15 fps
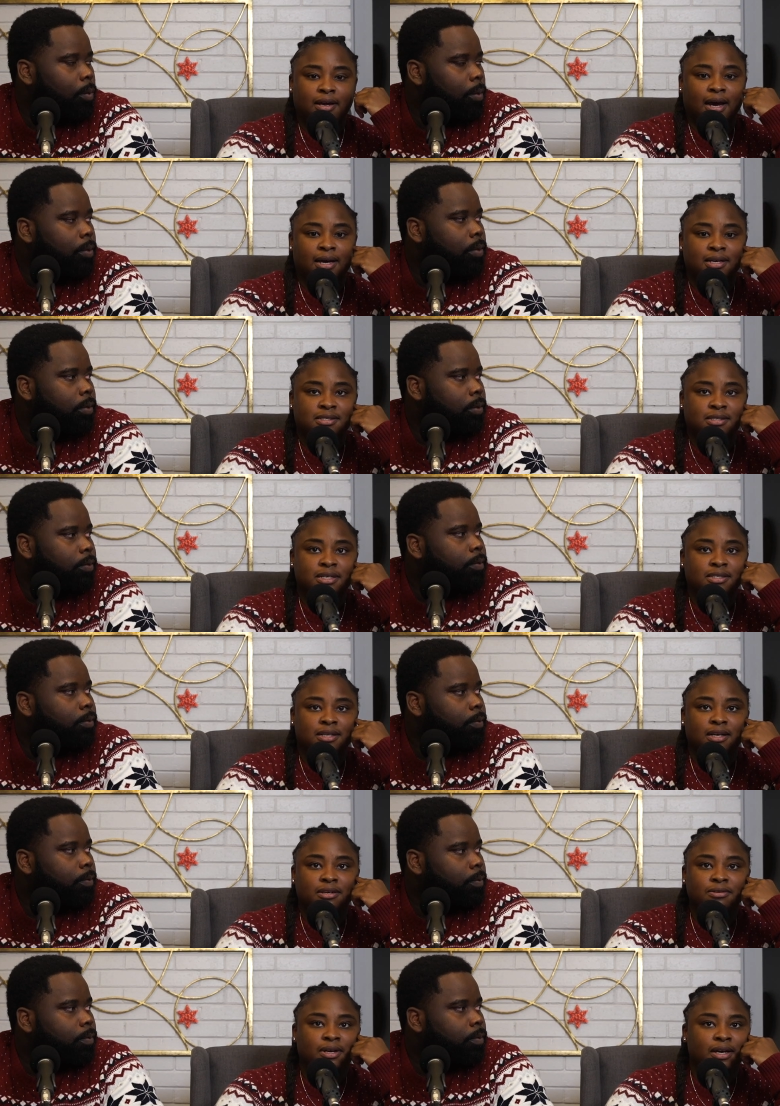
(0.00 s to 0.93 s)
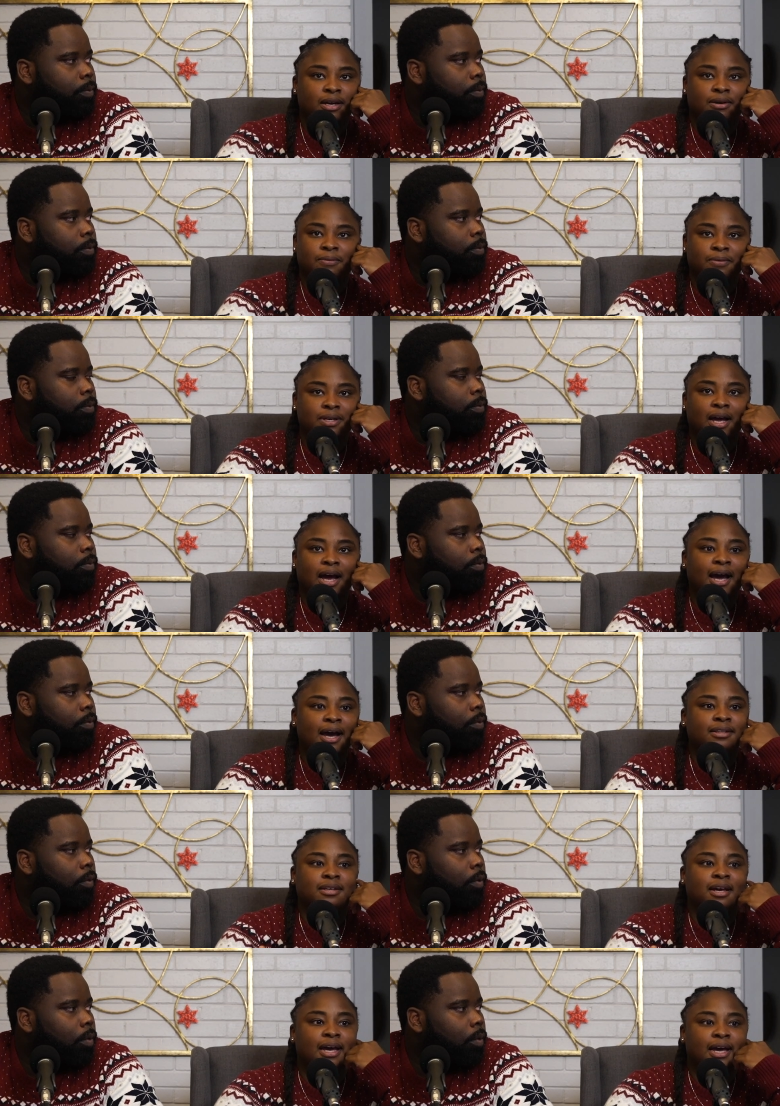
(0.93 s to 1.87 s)
Speaker 1: how it says. Like you can't read. Like I
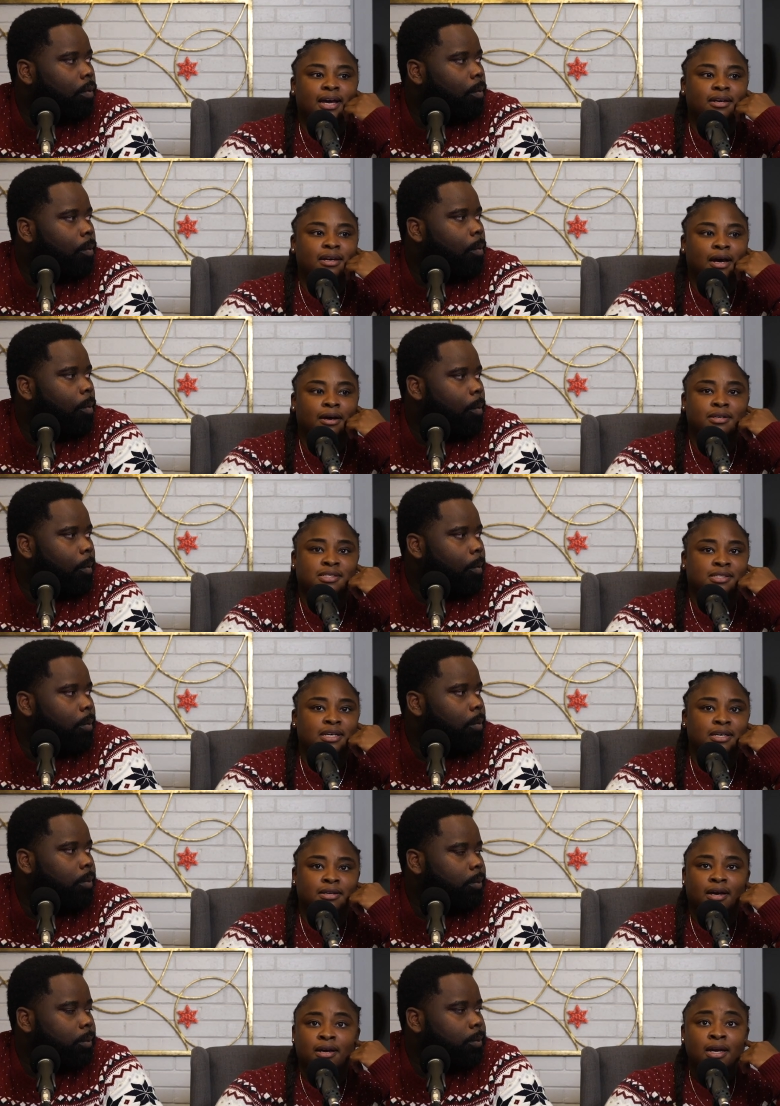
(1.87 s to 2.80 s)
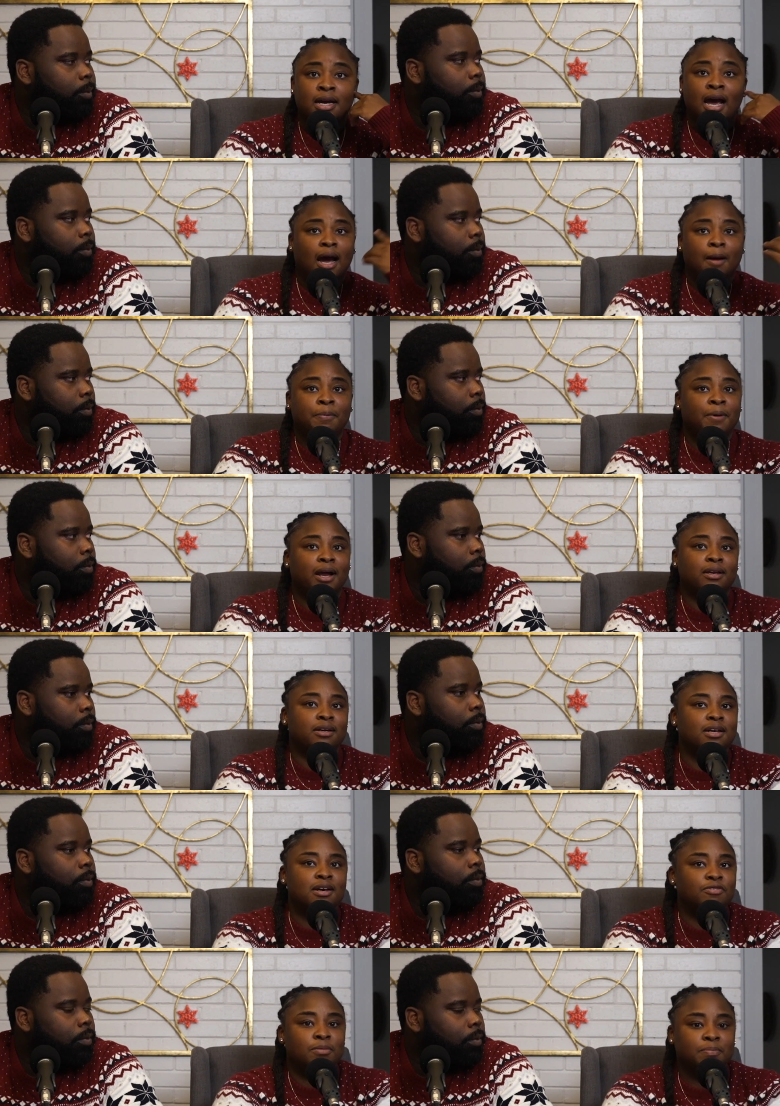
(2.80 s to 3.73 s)
have to act out a scene that I probably
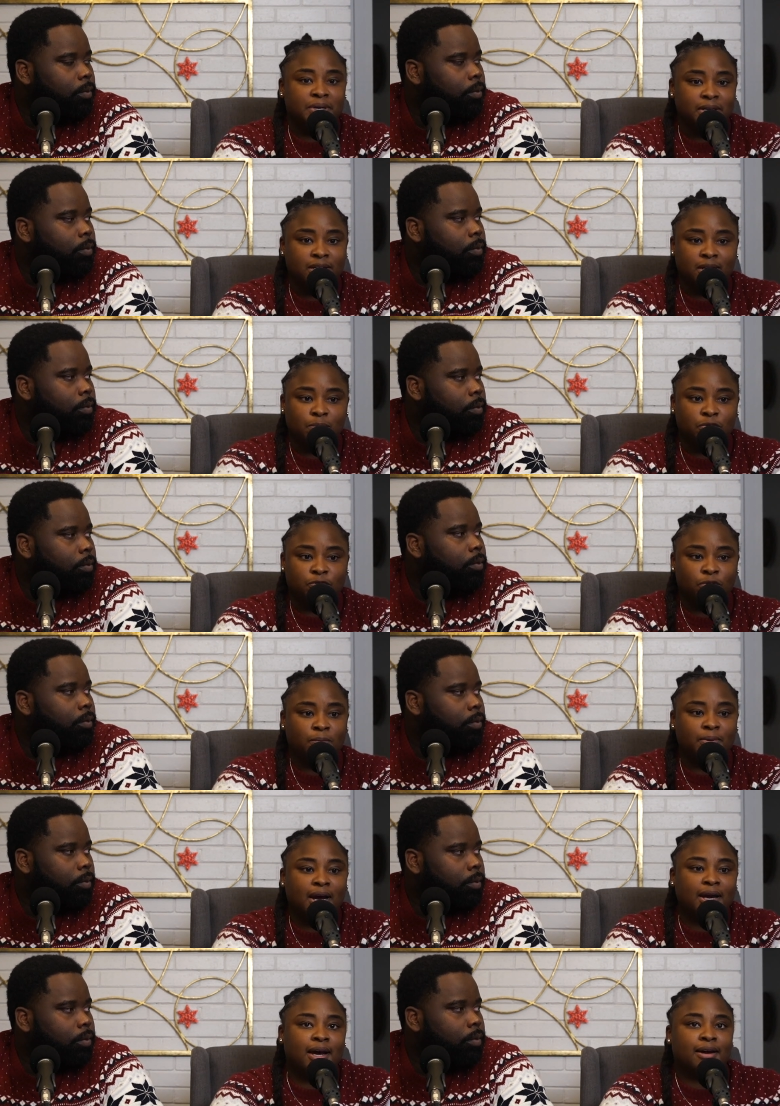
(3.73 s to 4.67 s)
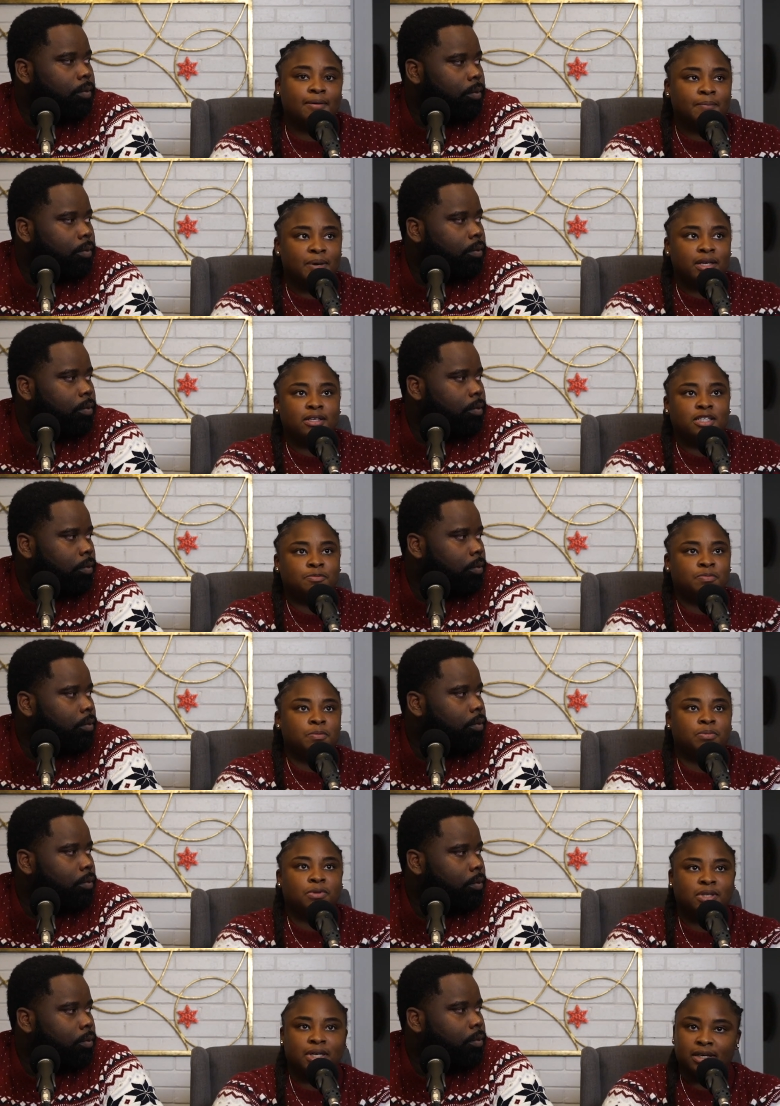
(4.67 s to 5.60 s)
never been in before, but I got to make these
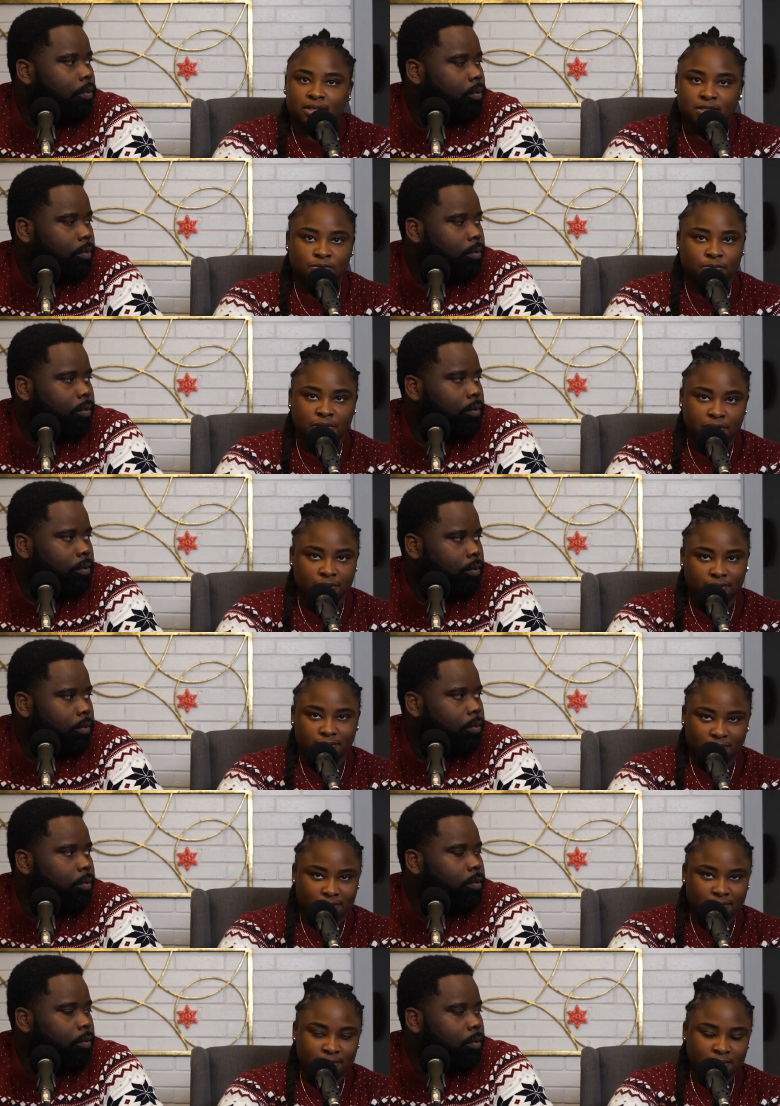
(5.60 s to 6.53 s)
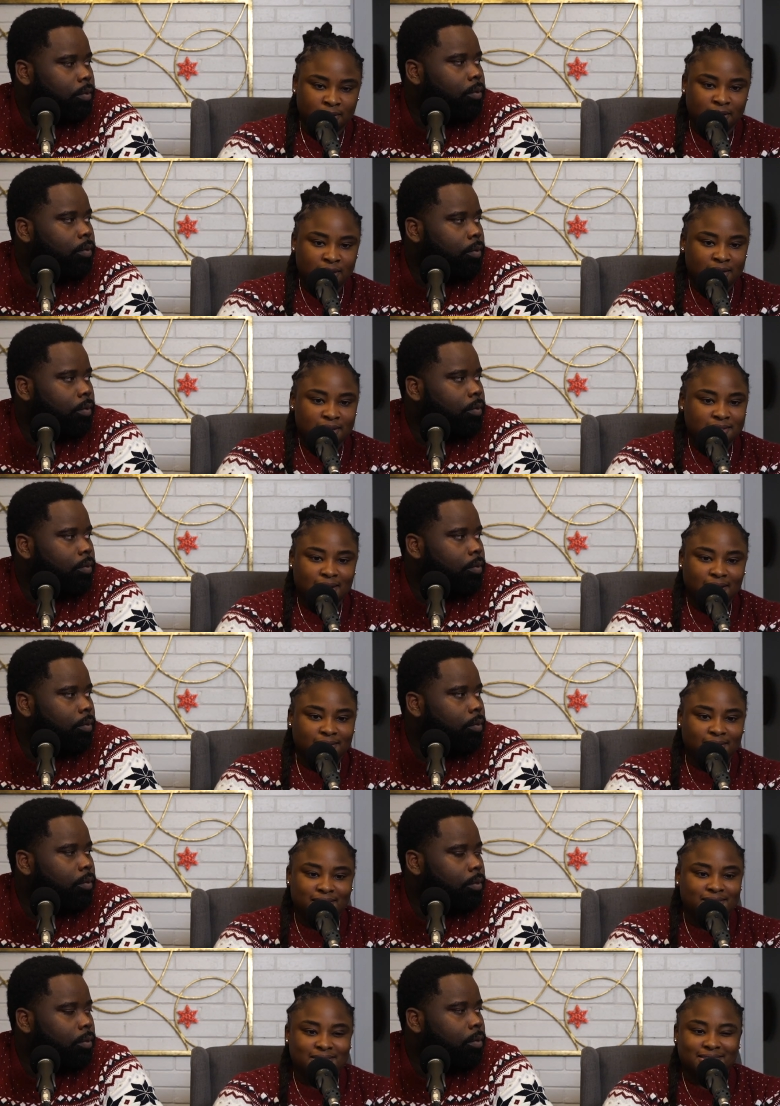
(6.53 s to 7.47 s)
people think it's real. You know. So I
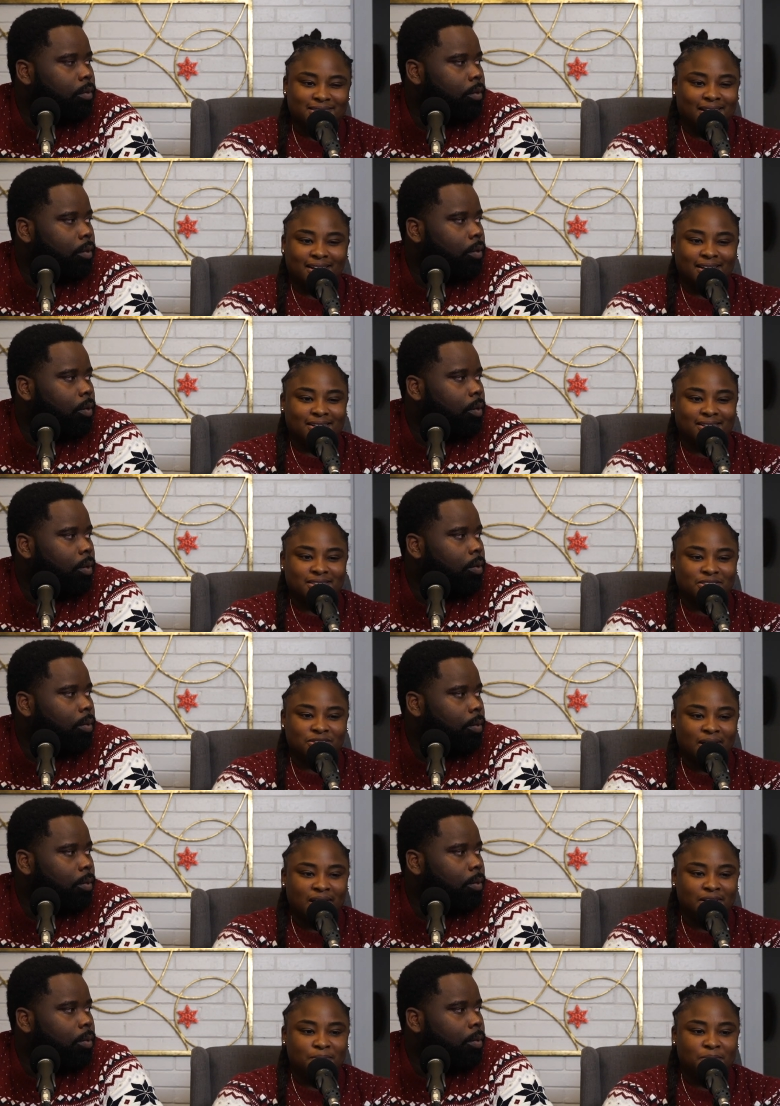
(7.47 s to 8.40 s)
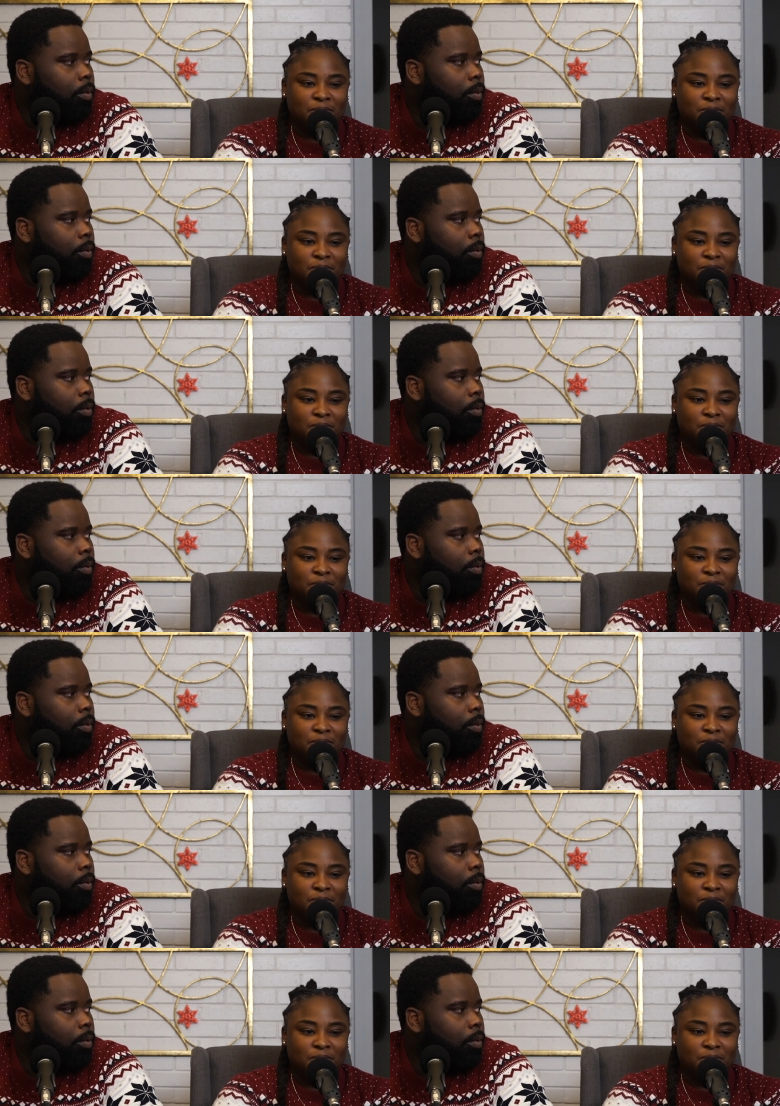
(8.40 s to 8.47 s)
think just like trying to